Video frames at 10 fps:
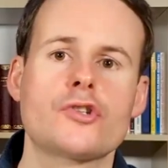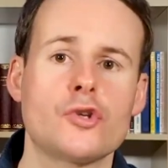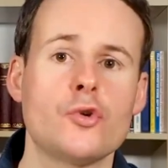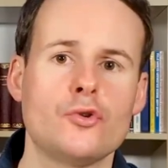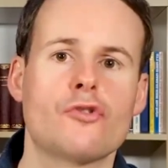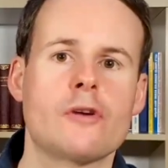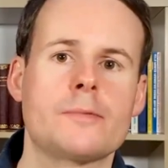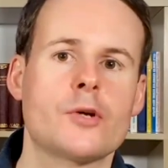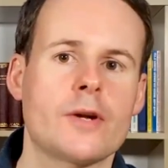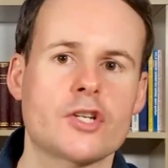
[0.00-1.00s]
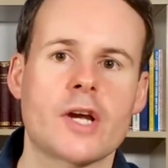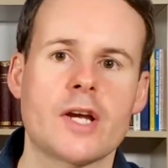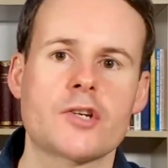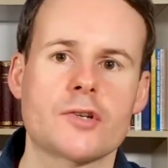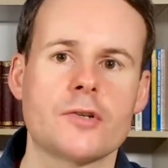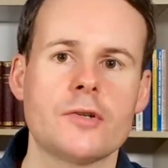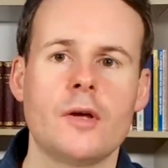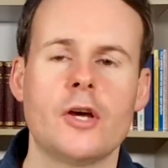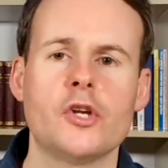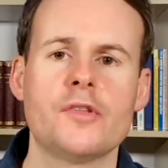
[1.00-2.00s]
to your crypto education,
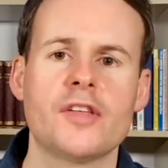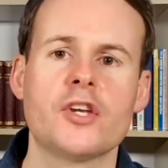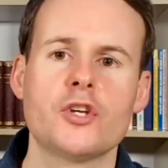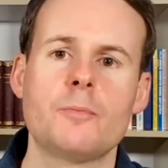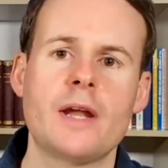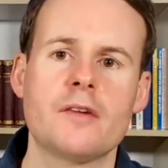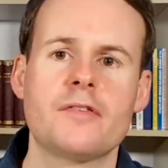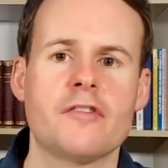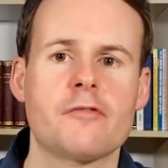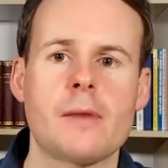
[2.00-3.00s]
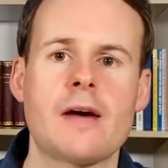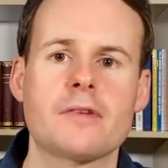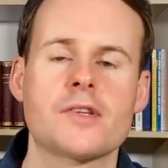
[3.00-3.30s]
and you think you'd benefit from having